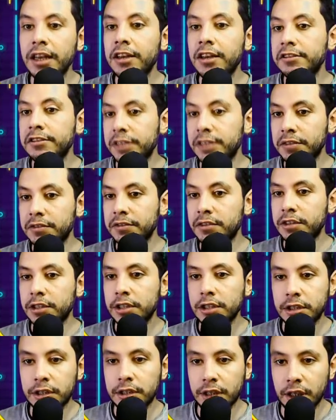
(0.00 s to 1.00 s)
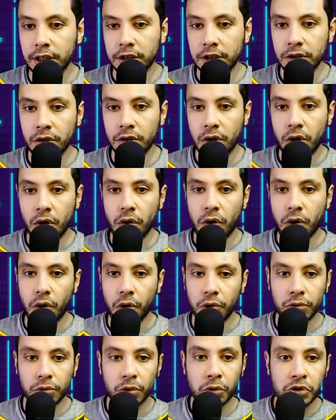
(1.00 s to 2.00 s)
56
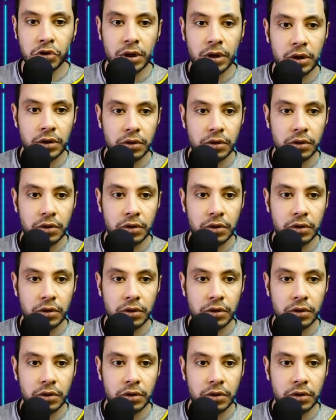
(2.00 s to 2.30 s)
euros.